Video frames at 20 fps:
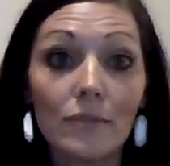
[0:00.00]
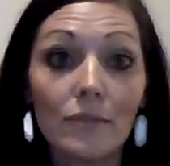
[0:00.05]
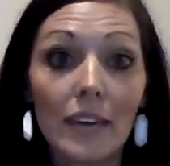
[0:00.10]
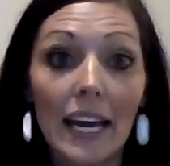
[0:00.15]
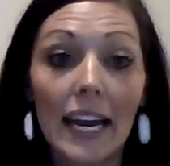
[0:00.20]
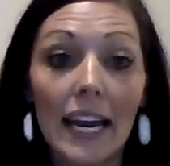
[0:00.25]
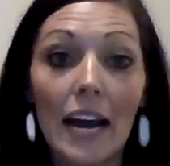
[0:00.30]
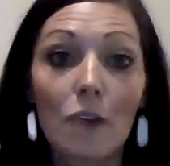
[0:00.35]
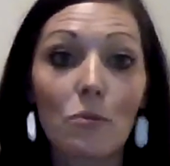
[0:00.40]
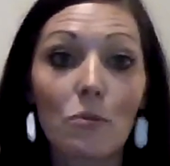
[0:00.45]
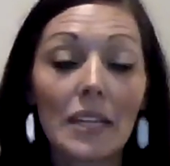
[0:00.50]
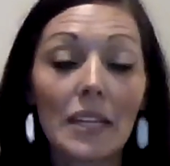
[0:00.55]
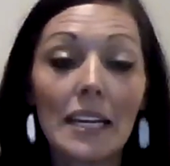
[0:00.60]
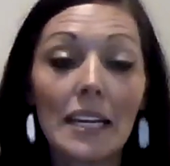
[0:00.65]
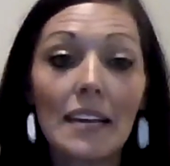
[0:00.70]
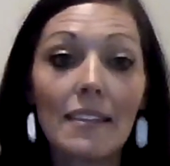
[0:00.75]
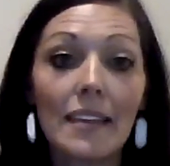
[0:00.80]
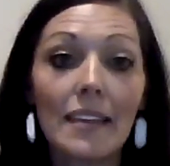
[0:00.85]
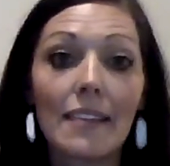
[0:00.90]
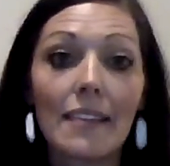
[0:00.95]
And I
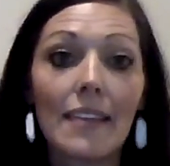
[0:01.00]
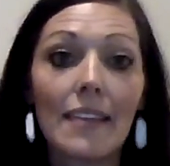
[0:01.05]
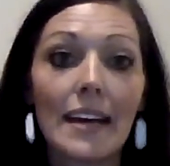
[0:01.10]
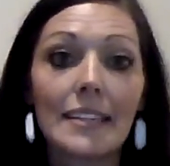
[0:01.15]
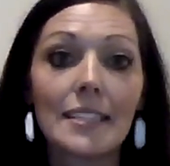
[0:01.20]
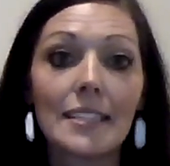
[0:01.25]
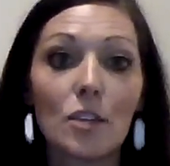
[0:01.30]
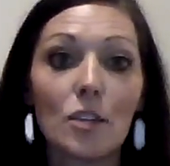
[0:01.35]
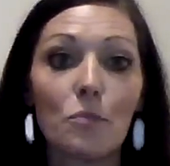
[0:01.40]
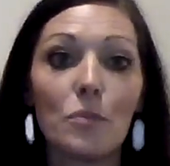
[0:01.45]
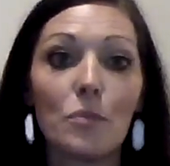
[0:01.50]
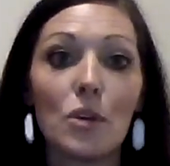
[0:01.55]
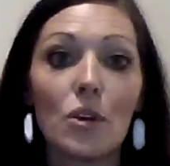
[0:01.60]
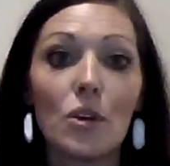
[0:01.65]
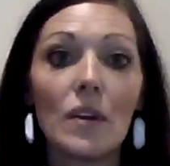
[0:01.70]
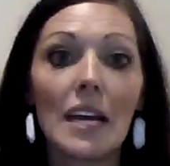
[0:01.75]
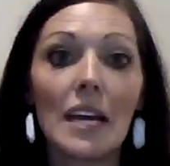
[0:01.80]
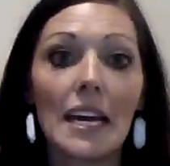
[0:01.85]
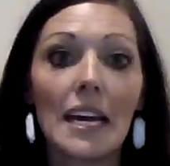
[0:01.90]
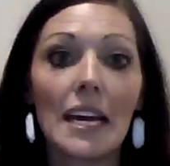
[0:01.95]
really think that's the
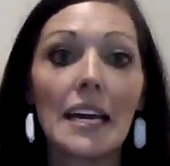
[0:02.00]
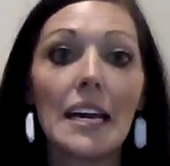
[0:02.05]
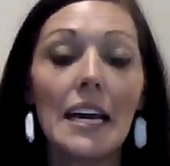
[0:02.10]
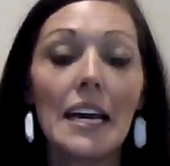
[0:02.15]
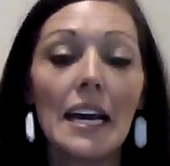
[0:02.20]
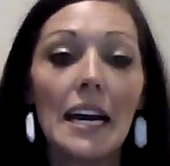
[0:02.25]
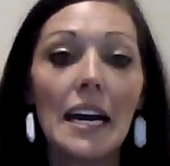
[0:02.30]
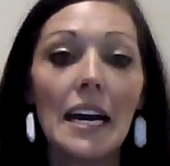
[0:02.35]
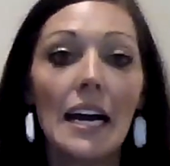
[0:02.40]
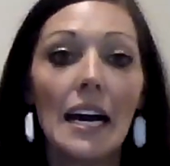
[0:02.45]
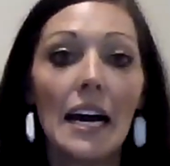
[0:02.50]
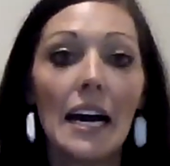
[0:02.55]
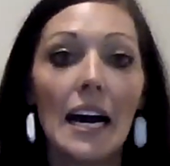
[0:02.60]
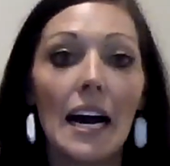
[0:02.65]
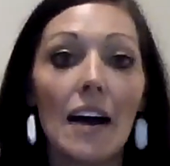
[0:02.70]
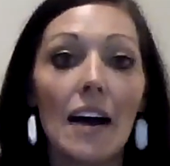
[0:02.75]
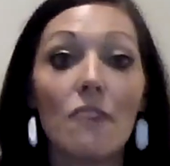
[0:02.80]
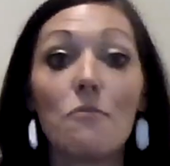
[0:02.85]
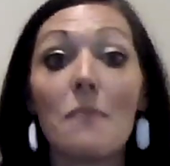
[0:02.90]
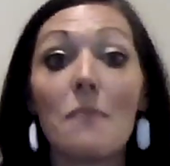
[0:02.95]
beauty
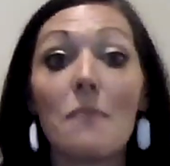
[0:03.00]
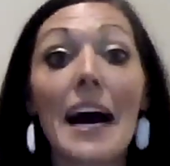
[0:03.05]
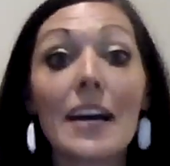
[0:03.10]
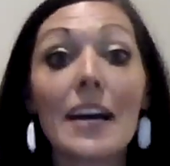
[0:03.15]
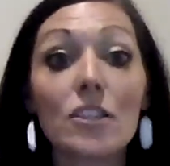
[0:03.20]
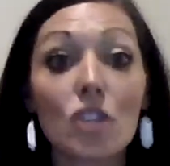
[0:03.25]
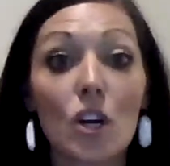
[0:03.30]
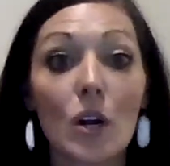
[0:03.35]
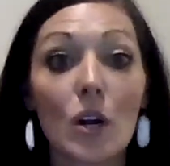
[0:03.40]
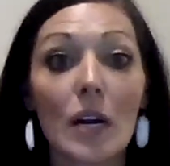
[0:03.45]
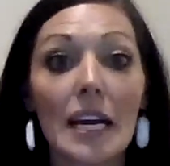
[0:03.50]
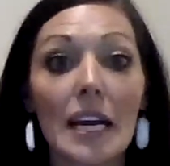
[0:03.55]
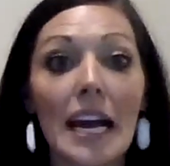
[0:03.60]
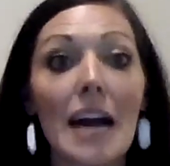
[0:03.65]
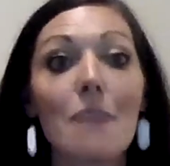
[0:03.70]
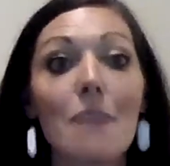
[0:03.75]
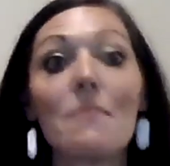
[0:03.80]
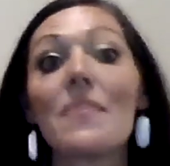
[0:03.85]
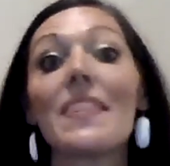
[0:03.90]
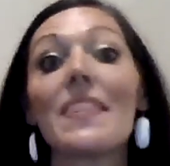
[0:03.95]
of my journey.
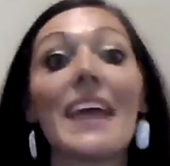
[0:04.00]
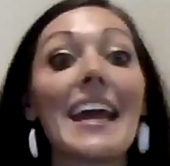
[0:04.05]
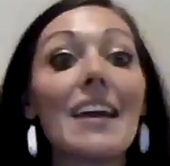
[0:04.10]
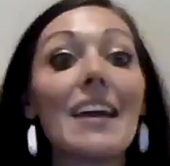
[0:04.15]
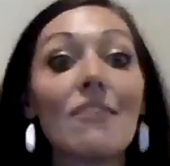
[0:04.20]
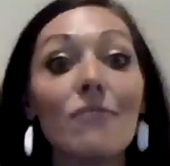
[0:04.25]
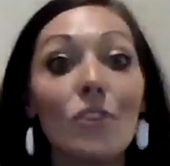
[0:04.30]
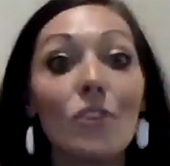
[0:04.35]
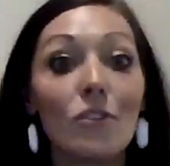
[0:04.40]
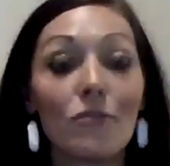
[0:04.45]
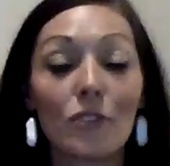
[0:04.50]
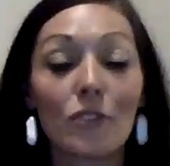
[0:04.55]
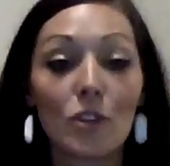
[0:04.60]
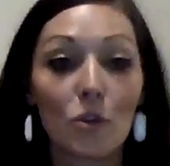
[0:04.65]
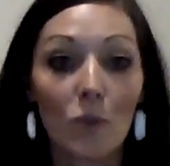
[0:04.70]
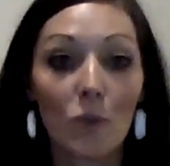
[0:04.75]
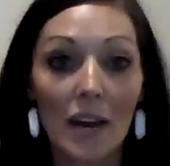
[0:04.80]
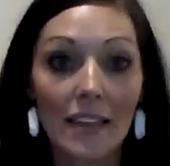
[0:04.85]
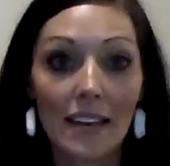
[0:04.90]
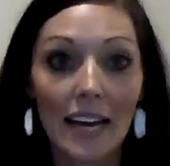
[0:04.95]
I'm thankful for the
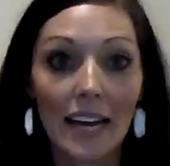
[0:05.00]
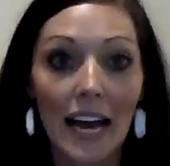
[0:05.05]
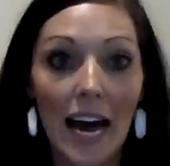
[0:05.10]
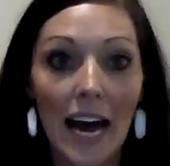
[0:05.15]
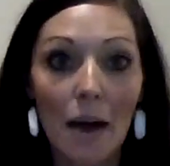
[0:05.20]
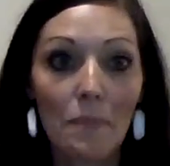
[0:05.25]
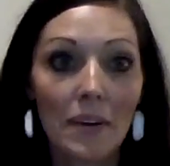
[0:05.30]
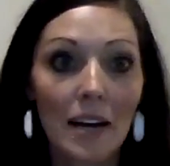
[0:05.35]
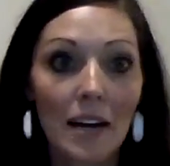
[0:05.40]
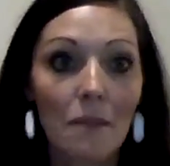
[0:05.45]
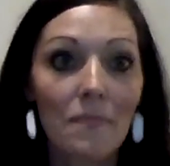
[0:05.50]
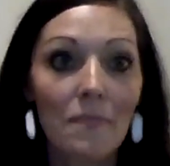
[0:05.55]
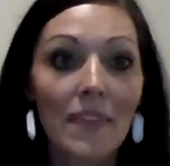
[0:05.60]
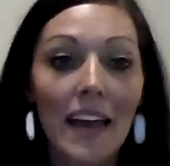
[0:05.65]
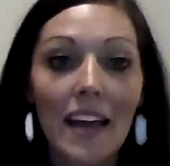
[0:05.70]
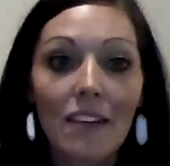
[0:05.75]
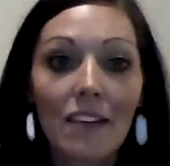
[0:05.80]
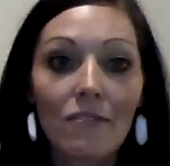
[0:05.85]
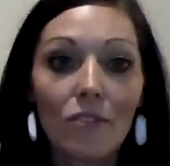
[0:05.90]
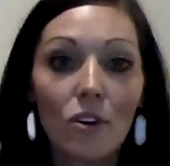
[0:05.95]
way that it happened. I'm
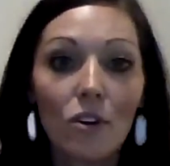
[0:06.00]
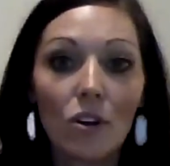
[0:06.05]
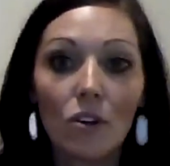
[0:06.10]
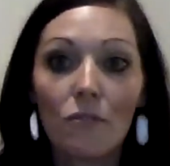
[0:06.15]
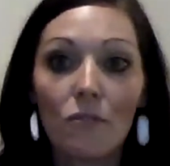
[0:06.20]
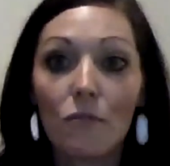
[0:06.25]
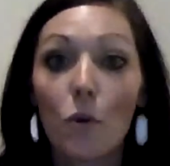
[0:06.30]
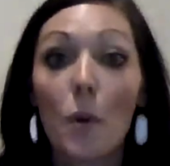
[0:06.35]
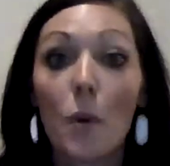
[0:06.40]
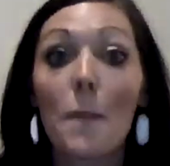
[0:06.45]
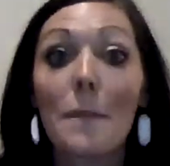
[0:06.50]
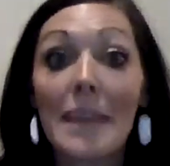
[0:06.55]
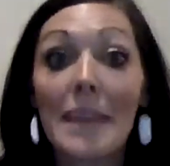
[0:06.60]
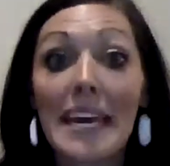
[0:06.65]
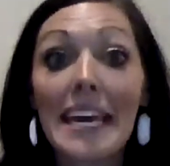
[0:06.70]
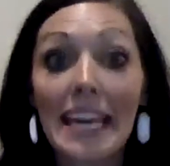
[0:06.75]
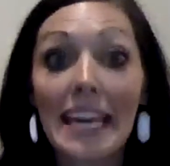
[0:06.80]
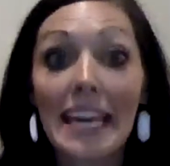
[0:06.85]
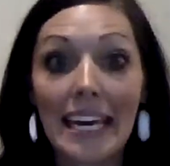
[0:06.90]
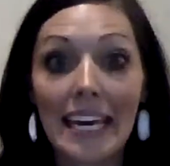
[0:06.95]
thankful for
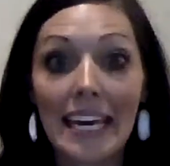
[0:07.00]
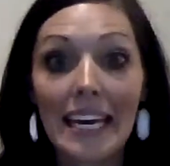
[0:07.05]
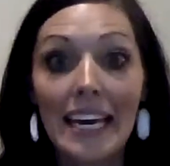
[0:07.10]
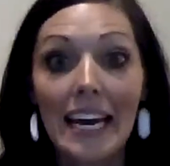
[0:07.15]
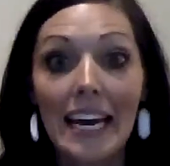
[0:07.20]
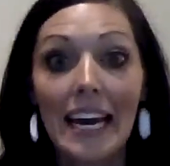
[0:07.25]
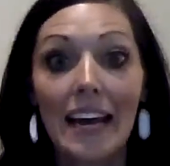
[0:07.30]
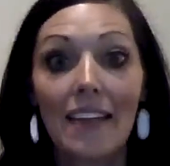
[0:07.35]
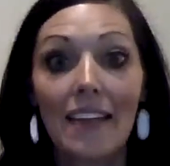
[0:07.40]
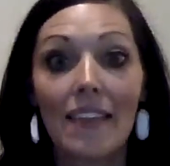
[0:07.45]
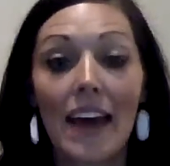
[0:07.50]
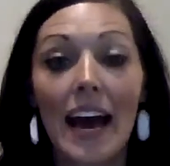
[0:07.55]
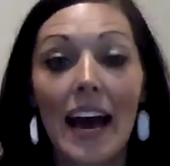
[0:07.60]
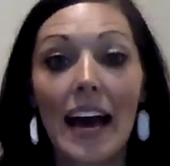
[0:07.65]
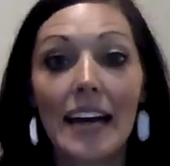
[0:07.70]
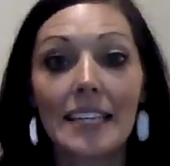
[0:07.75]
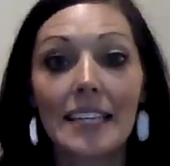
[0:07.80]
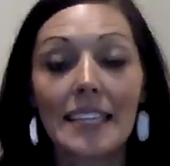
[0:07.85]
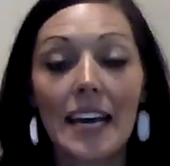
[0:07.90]
me that